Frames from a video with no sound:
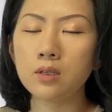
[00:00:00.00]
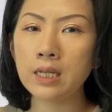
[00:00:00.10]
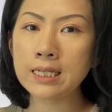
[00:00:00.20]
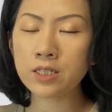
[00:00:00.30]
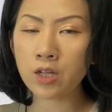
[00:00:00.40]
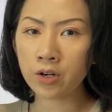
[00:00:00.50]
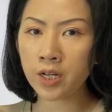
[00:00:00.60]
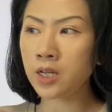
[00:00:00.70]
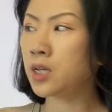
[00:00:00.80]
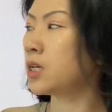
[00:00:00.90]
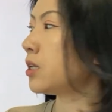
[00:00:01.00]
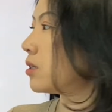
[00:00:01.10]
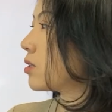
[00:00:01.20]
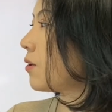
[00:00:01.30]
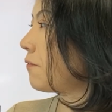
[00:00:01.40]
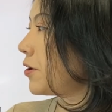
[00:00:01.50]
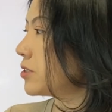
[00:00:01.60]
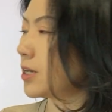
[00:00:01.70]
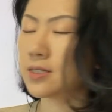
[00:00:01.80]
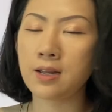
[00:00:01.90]
Let's study the first
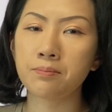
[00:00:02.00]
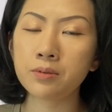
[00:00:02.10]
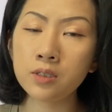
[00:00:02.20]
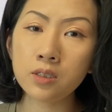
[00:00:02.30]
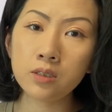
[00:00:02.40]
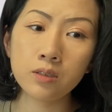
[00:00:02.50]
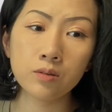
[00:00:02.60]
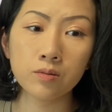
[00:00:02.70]
example